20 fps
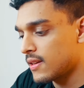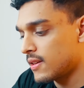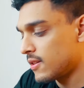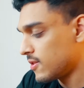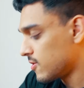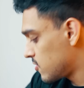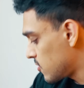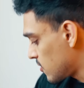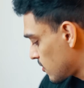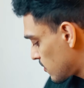
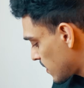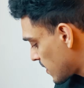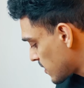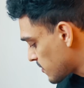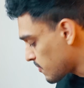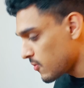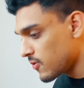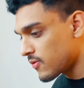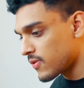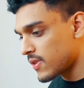So let's
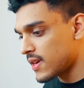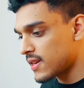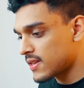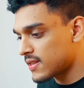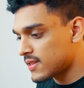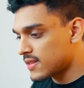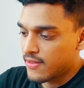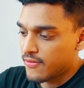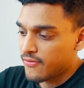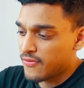move
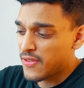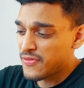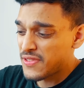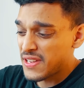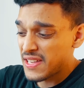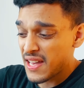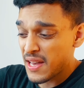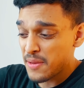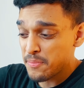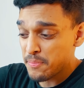this.
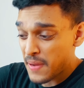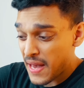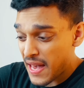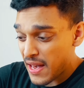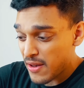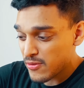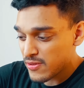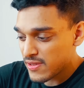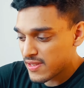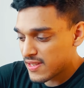
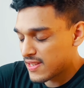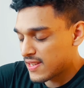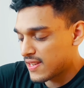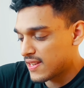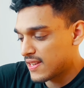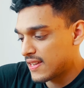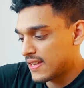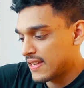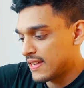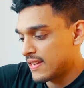£59.
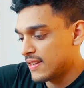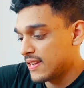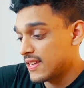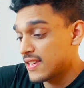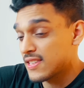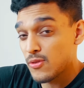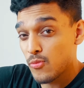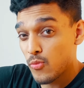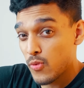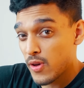
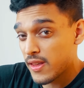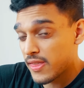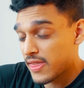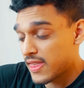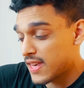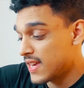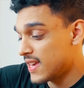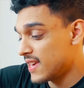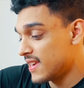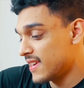Is it worth
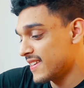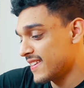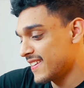it?